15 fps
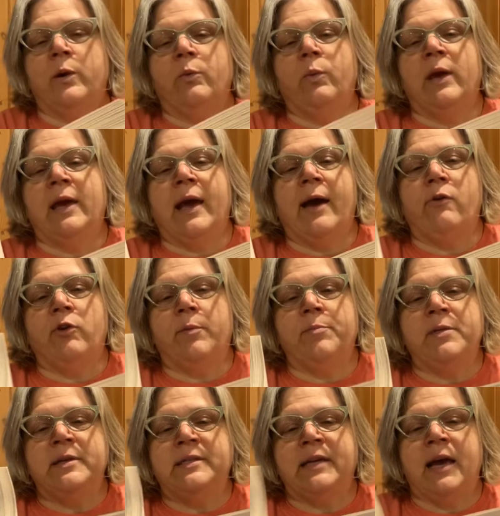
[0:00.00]
we count up
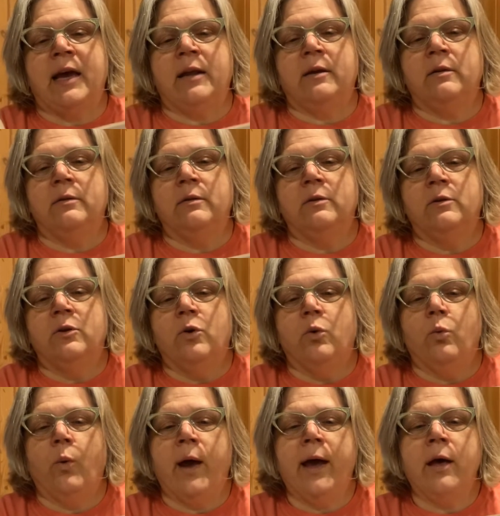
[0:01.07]
the dead."
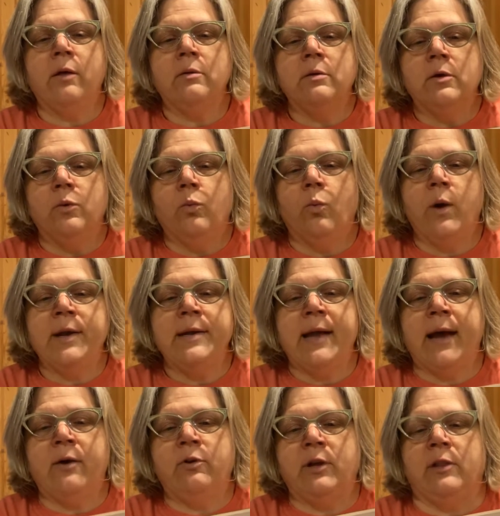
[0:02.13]
"Well, 1
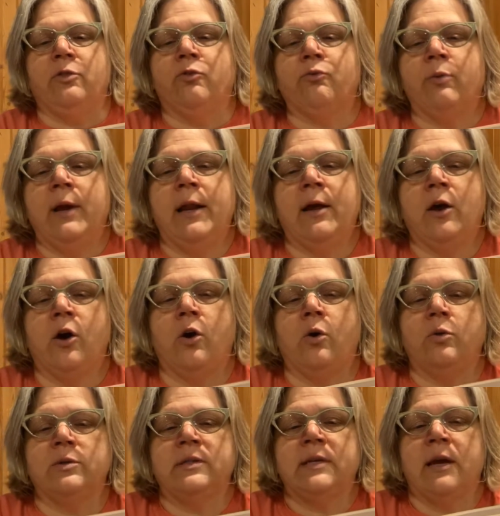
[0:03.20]
down and 3 to
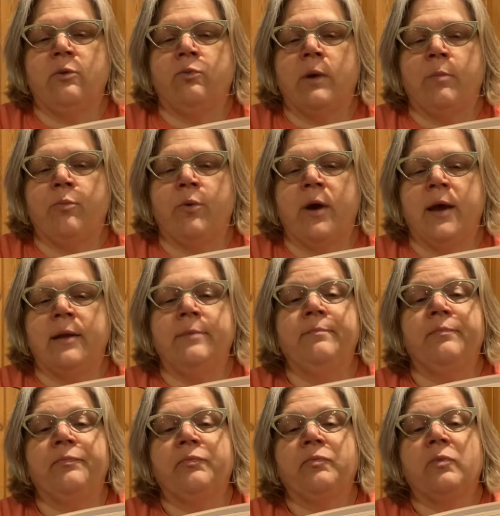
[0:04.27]
go," said Rip Red,
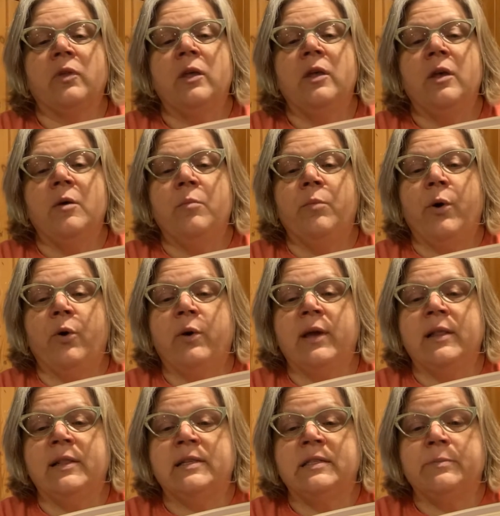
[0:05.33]

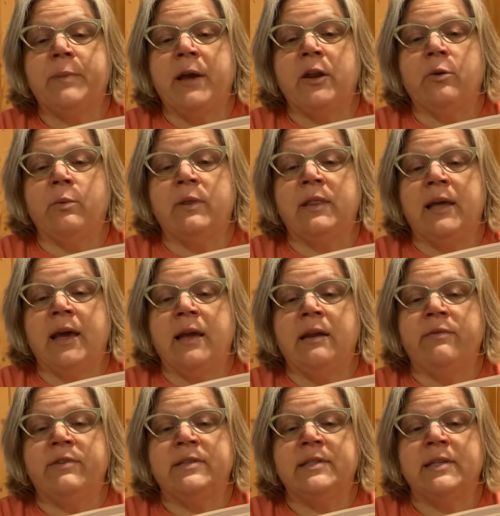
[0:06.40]
poking the spider with the end
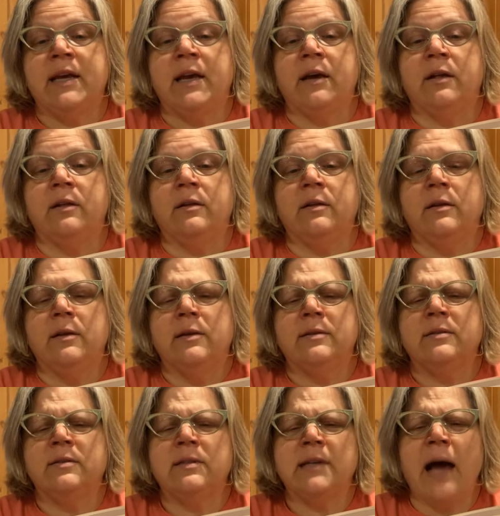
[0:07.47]
of his tail.
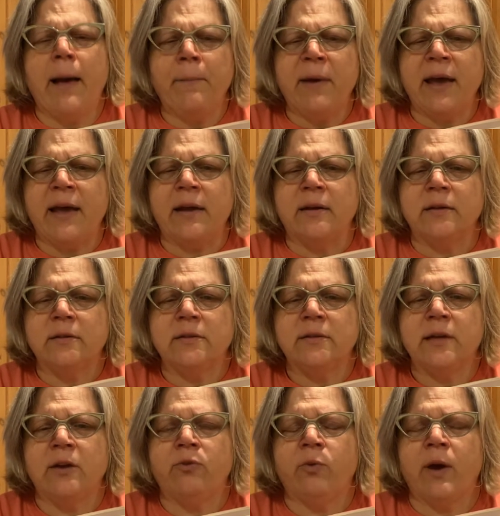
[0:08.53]
"Stop it,"
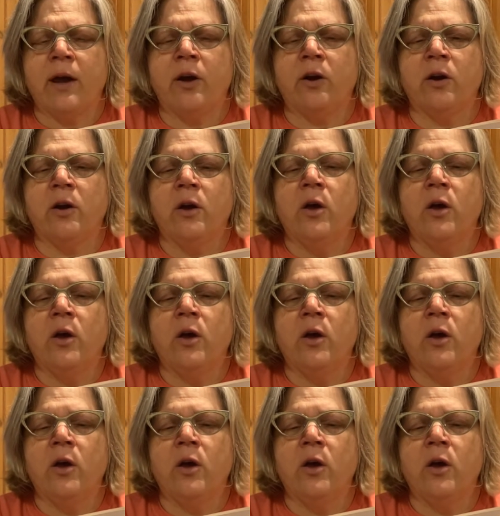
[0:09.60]
said Gregor.